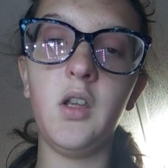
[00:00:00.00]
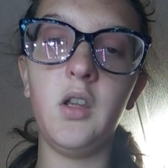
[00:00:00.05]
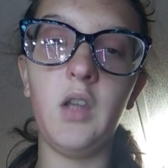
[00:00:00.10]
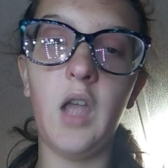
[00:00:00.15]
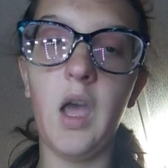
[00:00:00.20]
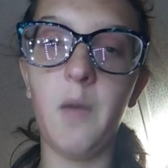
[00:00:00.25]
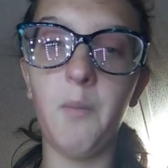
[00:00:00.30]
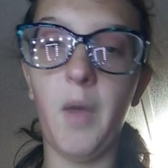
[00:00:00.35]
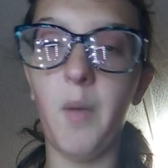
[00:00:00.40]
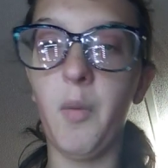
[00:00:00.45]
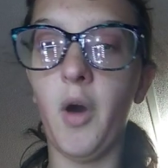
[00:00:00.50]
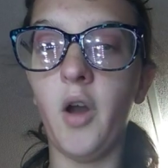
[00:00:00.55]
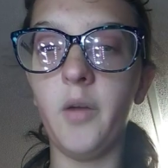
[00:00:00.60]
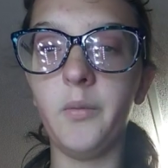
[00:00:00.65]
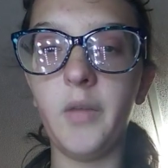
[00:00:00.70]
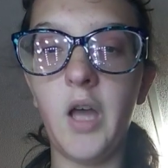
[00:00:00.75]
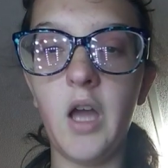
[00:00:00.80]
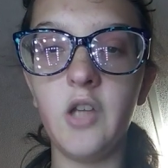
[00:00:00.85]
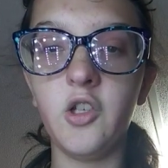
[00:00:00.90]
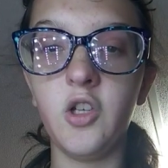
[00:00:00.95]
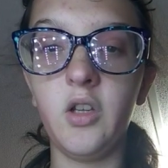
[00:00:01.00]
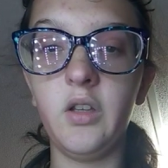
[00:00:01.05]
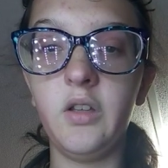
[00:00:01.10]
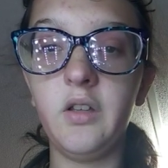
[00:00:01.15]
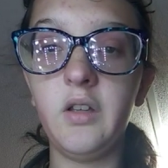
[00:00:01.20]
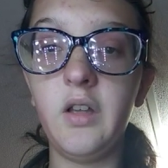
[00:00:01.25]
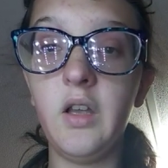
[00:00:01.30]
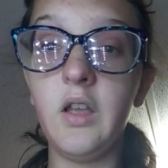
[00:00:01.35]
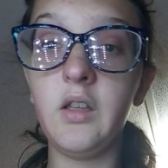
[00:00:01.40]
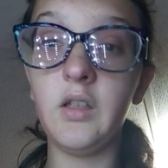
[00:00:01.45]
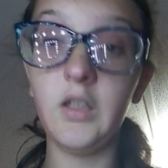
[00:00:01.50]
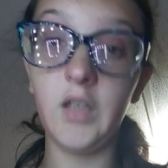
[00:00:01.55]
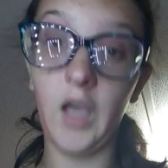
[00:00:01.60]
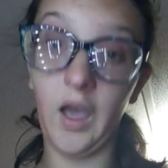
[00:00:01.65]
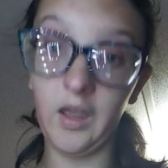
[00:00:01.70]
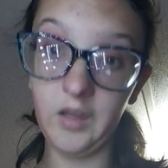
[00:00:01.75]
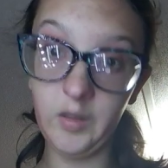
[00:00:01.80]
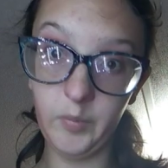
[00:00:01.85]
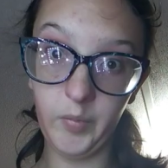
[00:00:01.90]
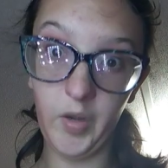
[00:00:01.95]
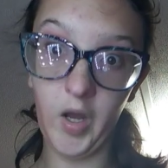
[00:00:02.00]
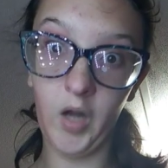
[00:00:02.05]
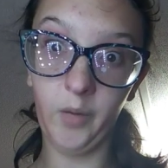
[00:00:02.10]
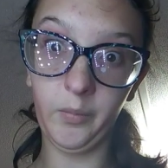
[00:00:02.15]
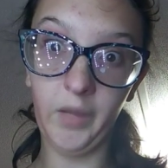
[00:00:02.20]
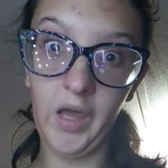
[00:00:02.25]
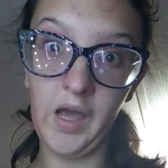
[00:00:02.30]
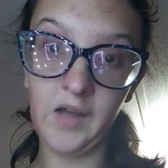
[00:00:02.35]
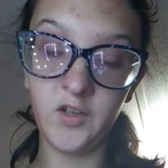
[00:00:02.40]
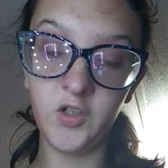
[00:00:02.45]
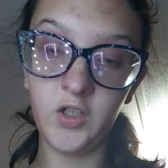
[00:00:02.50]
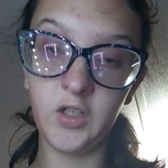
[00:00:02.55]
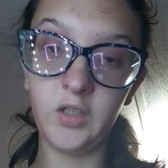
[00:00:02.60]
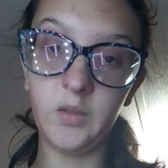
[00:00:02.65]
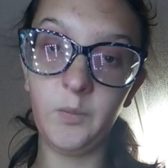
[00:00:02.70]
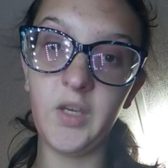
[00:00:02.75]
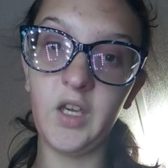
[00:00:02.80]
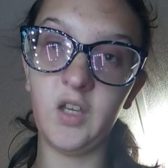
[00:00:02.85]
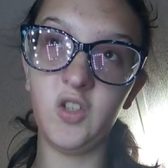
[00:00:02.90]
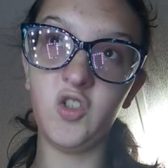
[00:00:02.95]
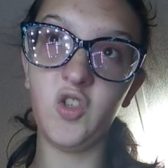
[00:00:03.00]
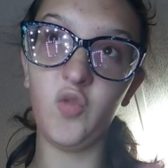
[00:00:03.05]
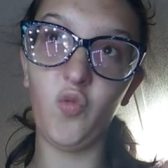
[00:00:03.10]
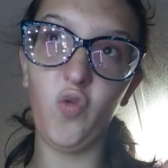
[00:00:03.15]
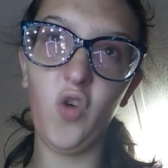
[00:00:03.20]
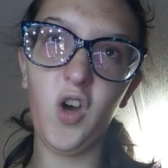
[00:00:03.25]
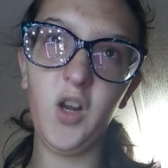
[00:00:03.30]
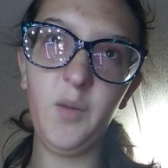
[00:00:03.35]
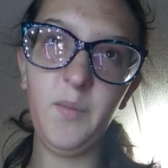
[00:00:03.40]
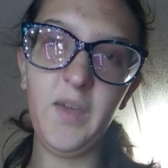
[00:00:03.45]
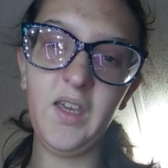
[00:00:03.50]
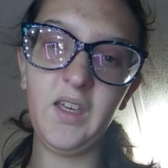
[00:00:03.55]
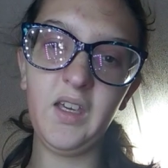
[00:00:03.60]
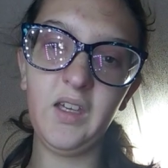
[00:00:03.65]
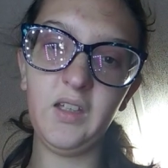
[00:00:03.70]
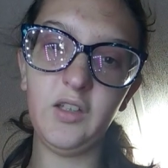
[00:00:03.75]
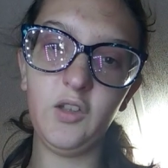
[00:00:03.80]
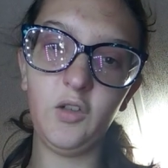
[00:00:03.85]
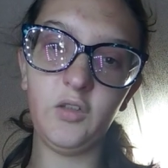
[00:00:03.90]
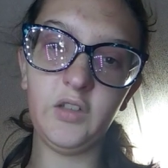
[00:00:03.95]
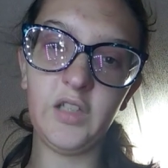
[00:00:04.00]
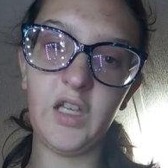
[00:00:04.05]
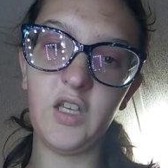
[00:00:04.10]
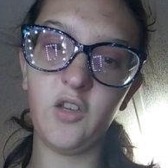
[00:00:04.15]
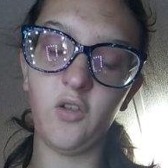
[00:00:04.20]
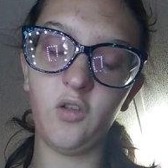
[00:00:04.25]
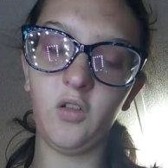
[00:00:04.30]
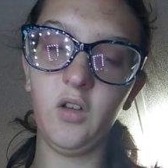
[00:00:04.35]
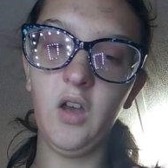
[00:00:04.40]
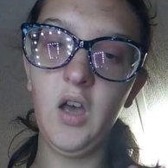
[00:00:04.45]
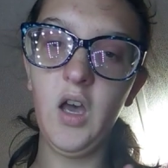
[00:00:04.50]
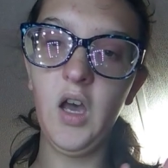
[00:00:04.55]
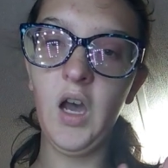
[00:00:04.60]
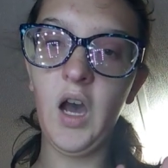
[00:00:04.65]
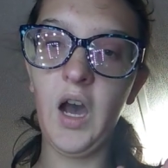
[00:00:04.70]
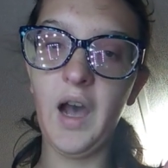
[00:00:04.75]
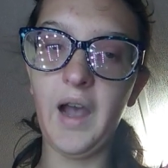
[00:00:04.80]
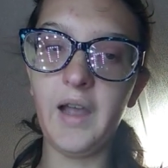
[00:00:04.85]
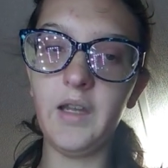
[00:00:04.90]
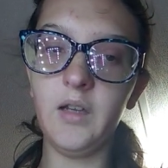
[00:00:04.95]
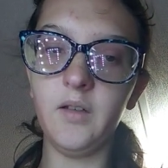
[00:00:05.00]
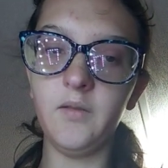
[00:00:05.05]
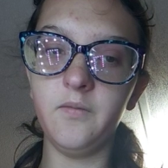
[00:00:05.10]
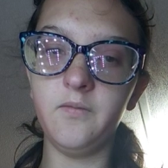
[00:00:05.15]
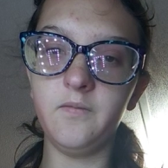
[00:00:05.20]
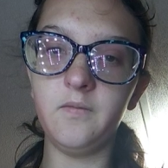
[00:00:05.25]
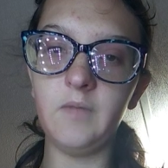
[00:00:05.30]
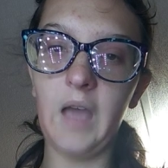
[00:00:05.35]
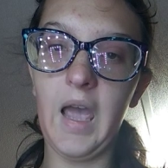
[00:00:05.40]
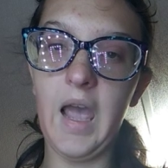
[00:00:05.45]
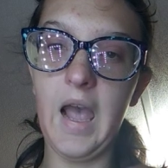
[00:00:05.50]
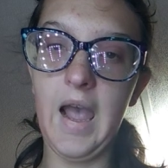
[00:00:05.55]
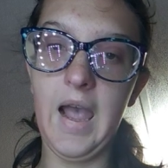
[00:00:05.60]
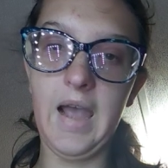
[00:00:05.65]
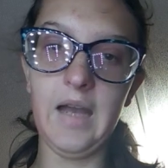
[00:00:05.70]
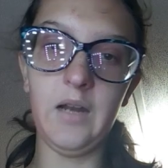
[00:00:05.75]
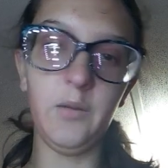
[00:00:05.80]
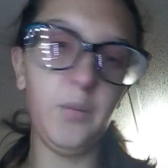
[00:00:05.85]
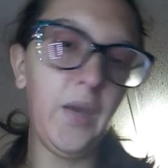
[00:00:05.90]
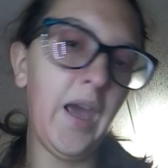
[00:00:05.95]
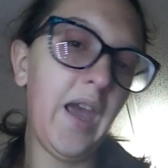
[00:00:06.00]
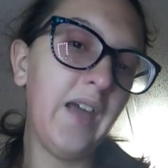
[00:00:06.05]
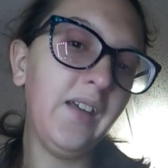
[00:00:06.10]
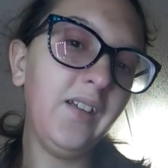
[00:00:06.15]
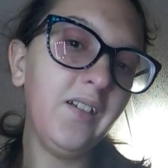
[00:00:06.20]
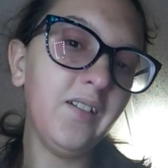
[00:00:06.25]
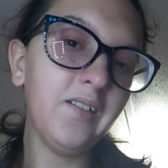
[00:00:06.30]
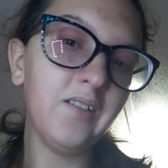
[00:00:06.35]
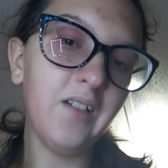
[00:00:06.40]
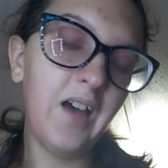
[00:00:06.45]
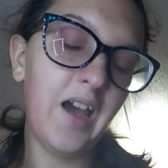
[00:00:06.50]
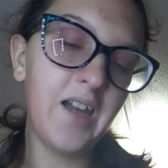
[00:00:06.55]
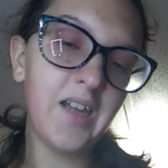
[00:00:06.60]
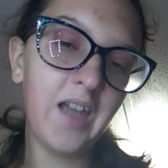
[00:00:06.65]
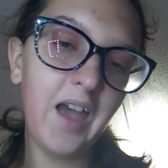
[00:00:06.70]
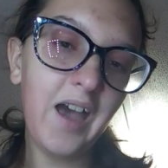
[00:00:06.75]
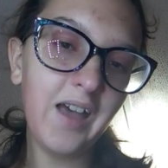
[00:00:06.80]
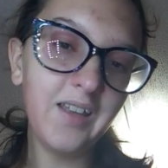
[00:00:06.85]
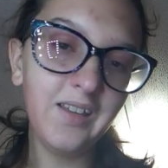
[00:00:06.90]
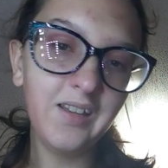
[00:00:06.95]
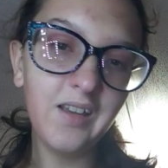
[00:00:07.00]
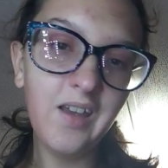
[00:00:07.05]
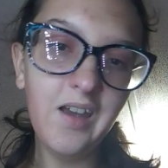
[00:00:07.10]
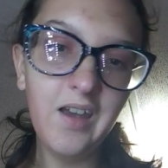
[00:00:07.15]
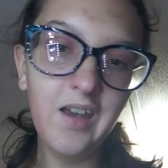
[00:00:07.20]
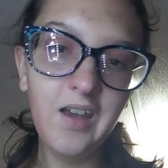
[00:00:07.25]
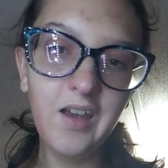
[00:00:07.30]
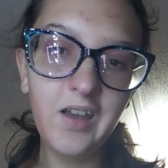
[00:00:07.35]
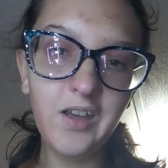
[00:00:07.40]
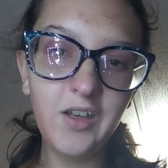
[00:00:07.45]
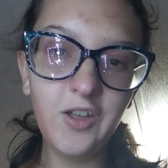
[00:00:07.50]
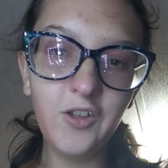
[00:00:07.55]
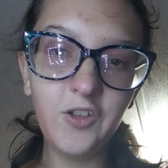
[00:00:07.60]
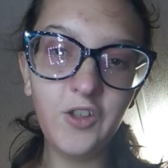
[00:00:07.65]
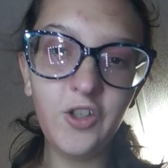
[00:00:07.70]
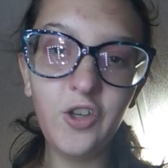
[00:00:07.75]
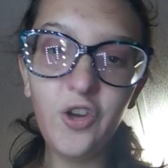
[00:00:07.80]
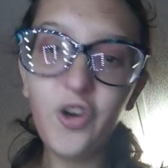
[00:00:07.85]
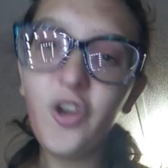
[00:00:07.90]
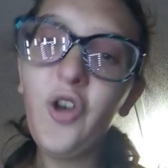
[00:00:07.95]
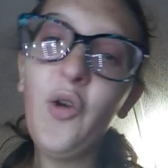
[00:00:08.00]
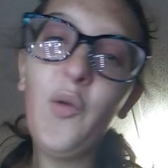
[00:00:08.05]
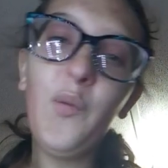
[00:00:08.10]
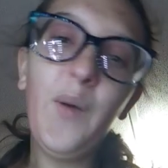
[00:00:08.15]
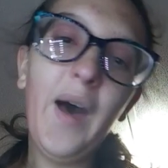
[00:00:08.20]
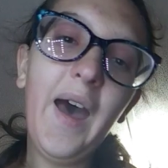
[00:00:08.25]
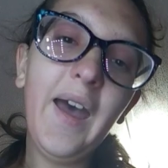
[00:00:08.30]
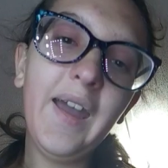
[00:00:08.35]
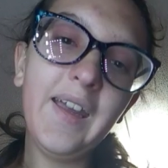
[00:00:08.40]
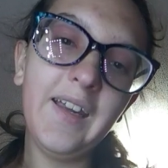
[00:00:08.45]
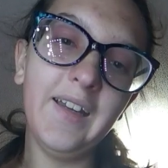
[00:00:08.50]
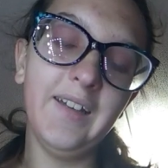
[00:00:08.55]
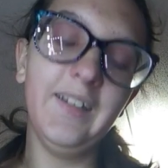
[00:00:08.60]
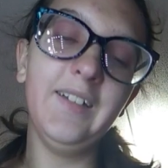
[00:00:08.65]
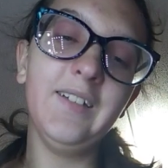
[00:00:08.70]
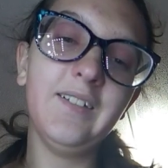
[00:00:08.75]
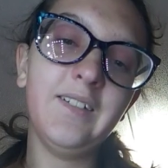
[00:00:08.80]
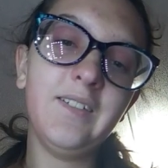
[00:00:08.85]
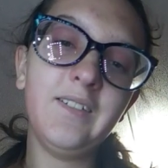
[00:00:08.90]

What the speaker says: and my bottom lashes. Yes, bottom lashes, because you want to make it look like you're kind of anime, I guess. You're kawaii.